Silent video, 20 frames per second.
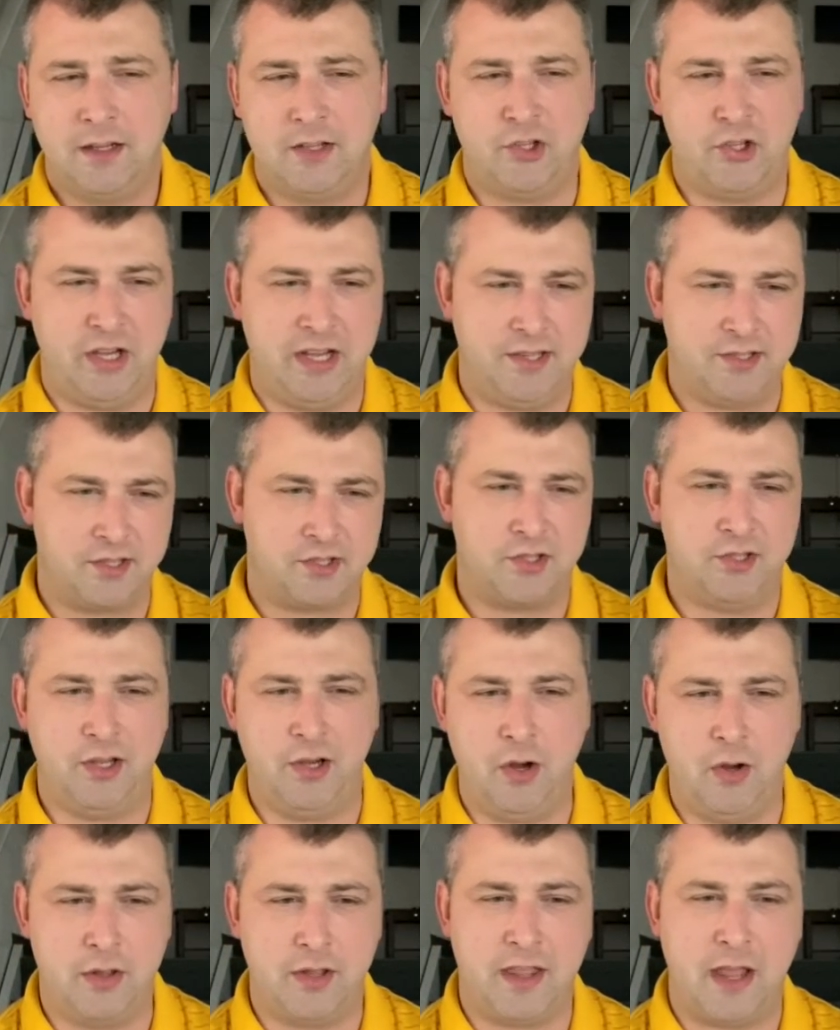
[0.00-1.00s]
Jesus
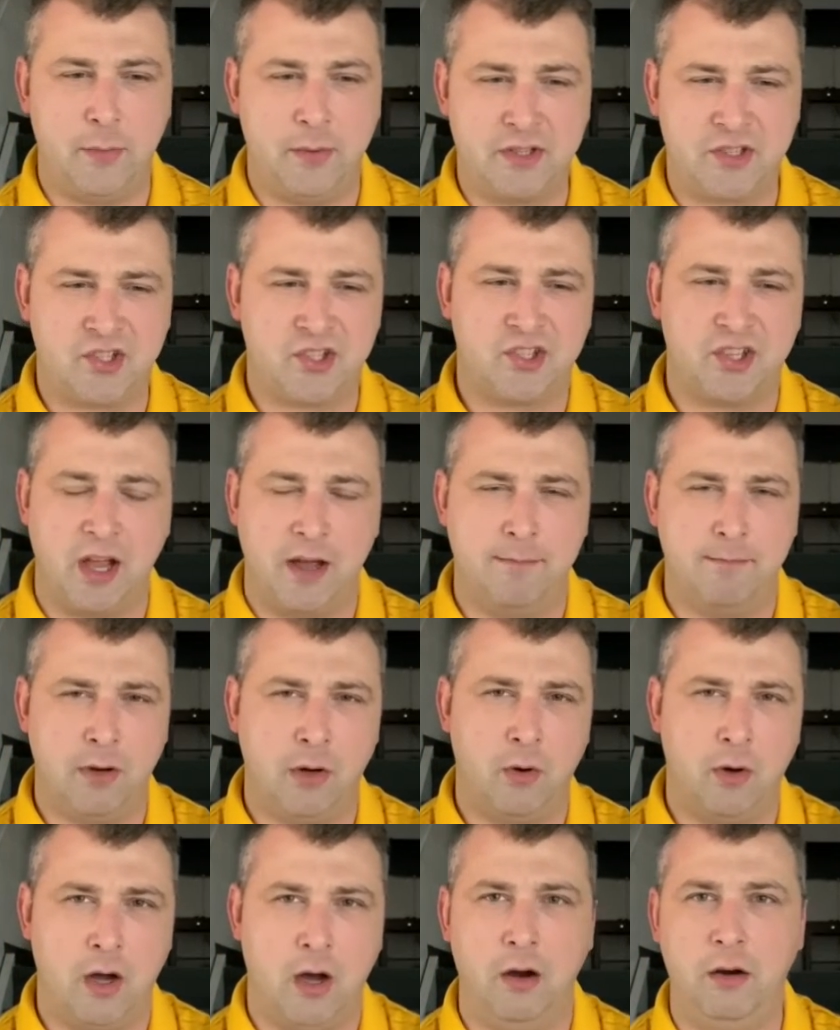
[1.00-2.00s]
knew that they would
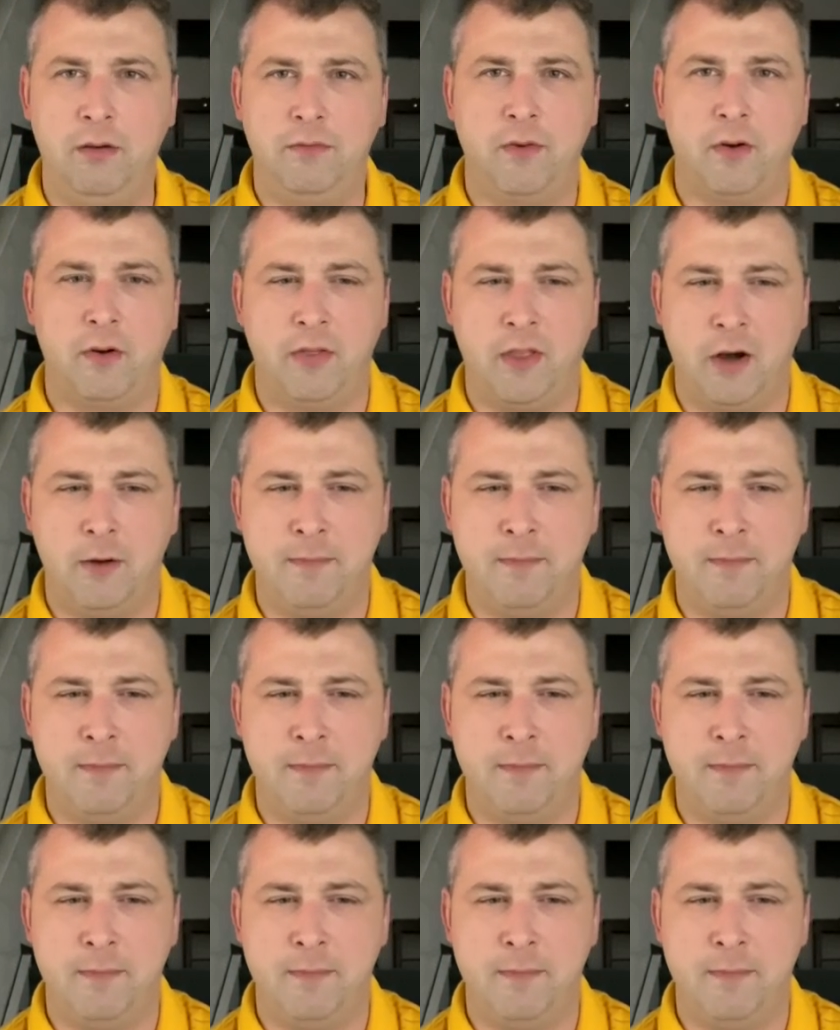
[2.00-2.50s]
stumble over their